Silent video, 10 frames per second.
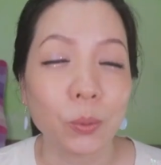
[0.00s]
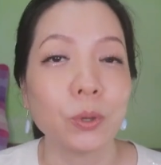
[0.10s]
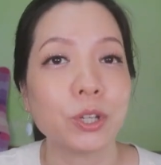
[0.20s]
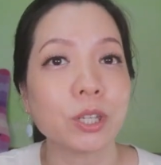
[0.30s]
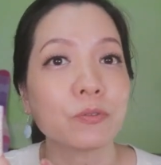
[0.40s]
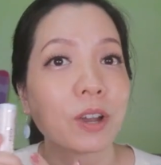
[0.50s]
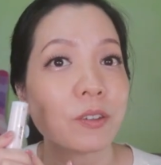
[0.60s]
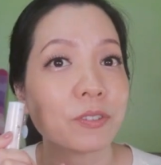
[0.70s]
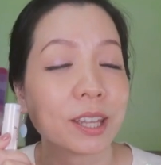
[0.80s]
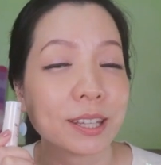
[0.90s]
which is
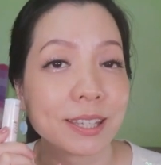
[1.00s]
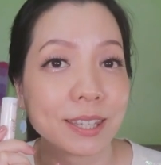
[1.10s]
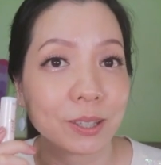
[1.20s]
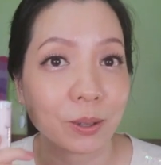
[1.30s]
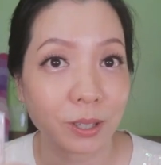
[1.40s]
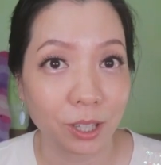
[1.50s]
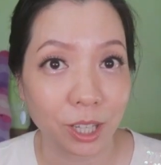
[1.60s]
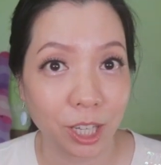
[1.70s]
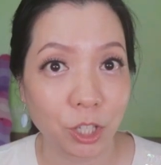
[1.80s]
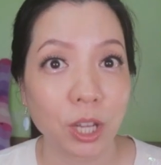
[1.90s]
$5.90
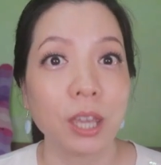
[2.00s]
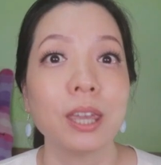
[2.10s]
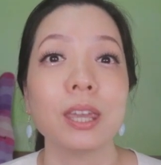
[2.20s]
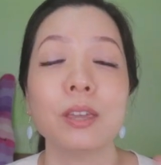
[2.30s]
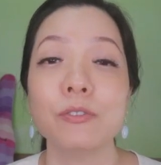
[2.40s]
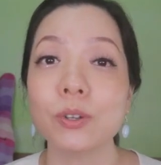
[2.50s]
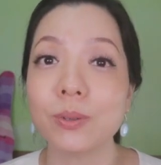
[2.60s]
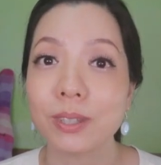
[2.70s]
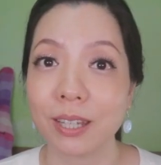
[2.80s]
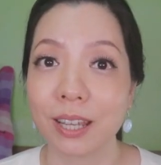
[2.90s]
each. If
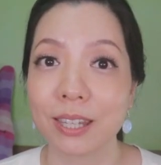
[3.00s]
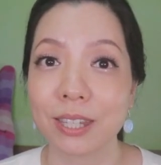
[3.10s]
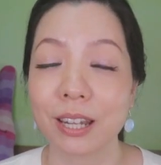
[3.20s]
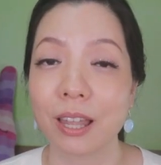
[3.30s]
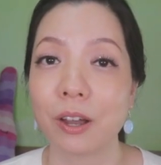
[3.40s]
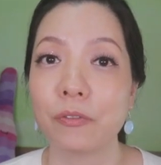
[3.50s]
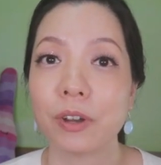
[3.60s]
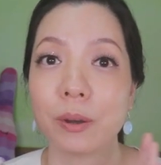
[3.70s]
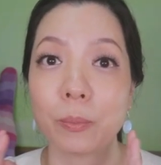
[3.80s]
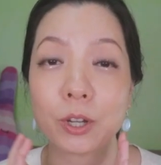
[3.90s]
you dears love
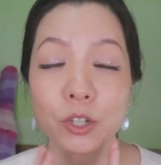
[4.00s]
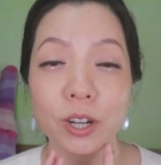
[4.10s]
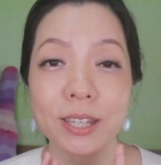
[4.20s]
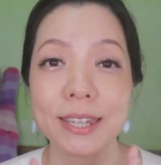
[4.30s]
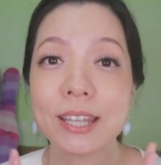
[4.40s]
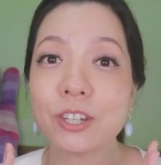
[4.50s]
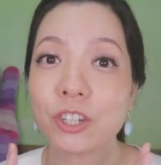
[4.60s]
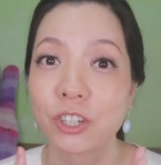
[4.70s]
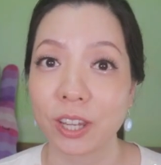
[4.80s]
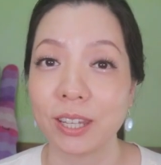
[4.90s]
a moisturizing,
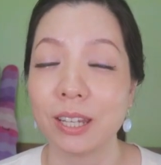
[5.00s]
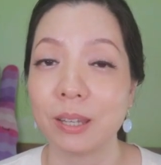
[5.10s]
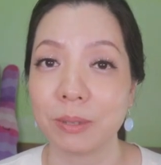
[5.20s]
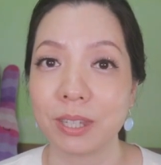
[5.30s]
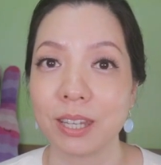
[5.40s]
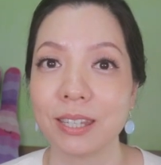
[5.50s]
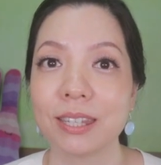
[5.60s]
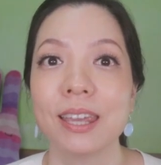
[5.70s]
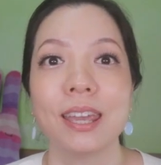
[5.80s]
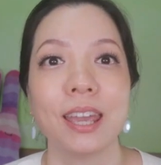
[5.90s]
shiny
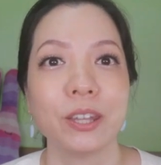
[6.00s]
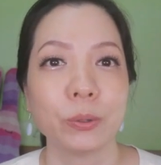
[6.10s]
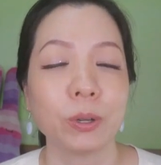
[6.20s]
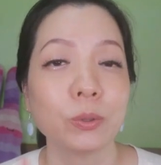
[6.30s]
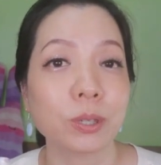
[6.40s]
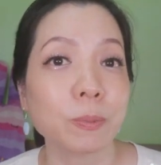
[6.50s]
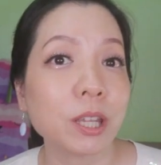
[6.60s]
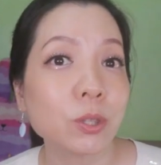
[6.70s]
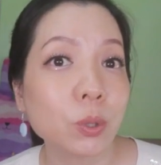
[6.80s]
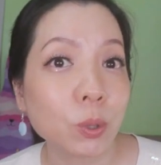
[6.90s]
lipsticks, and don't want to
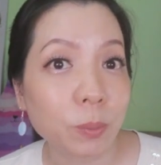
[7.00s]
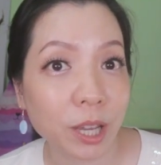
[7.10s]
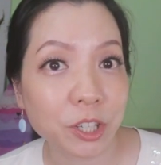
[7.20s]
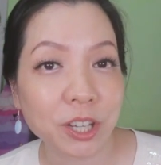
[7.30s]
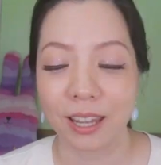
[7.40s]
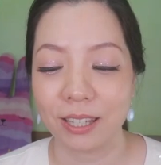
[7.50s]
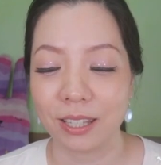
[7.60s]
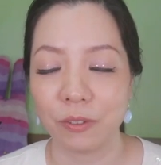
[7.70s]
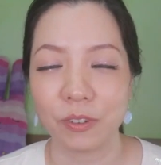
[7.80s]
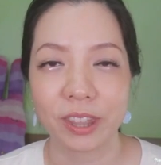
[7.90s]
spend too much. And
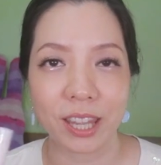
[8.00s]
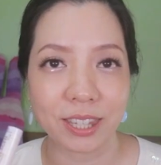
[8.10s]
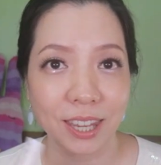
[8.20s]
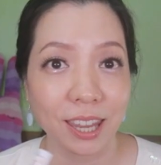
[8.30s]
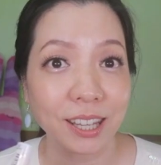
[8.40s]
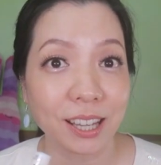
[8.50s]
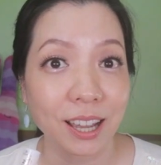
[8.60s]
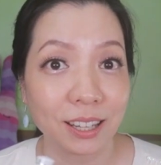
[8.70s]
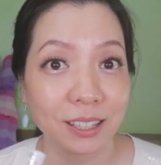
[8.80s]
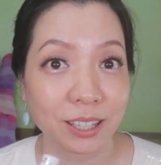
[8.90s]
if there's any
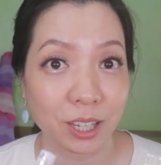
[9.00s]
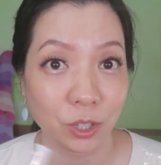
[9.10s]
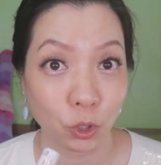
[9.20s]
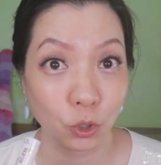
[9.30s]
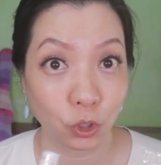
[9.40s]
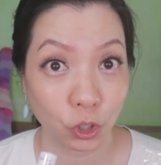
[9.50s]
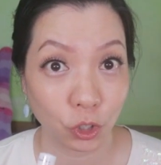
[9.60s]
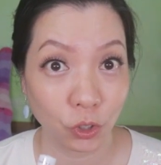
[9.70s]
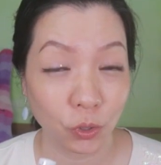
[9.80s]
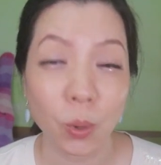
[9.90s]
color that suits
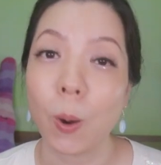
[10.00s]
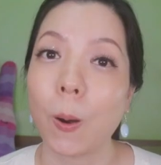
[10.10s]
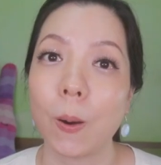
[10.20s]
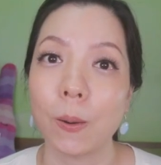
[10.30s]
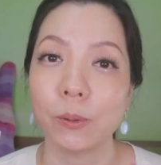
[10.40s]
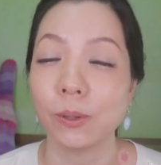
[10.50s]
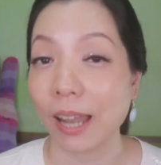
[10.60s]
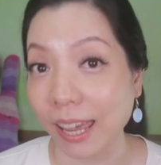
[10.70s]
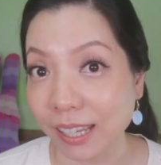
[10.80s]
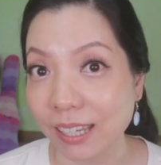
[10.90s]
you or you
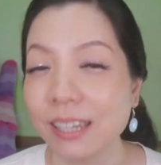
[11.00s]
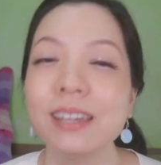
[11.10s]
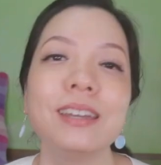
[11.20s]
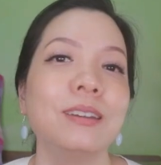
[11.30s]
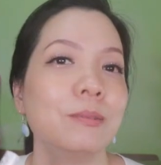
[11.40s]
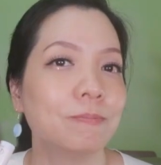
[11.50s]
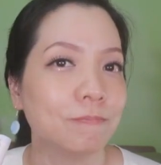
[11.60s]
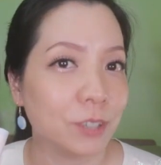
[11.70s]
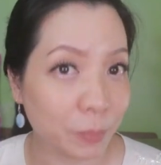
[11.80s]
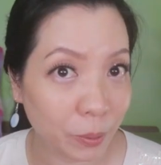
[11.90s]
like,
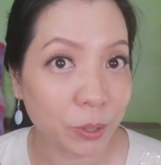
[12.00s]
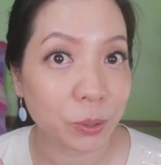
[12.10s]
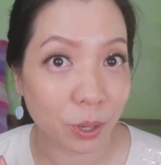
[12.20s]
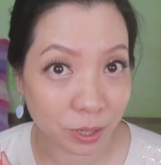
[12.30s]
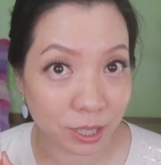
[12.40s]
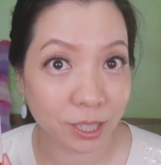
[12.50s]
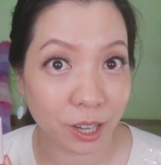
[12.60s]
you may want to consider